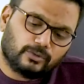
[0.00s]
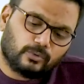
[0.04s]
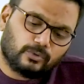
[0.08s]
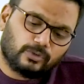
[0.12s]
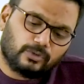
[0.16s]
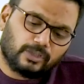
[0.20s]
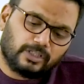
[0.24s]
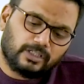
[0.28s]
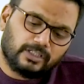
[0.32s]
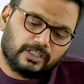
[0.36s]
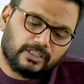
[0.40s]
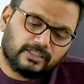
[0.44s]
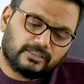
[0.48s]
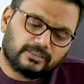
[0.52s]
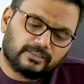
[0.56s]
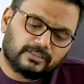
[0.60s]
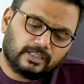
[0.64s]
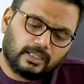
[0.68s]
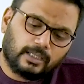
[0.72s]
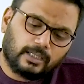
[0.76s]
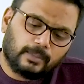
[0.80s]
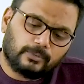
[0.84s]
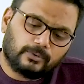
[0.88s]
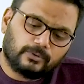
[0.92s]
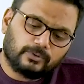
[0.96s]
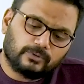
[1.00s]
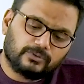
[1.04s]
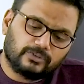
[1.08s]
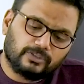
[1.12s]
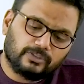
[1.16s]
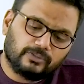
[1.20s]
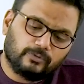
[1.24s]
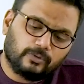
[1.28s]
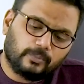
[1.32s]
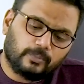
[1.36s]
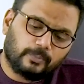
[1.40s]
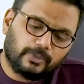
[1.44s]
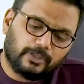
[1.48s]
through the years up to
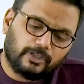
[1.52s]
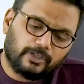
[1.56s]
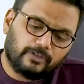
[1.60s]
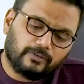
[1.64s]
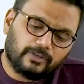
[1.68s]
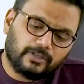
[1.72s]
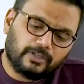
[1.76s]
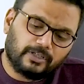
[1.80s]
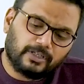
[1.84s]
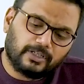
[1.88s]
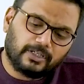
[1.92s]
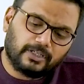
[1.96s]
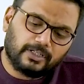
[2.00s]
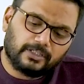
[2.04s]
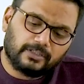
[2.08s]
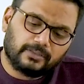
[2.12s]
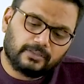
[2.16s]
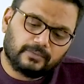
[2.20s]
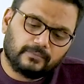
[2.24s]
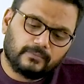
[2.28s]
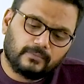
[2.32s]
COP28.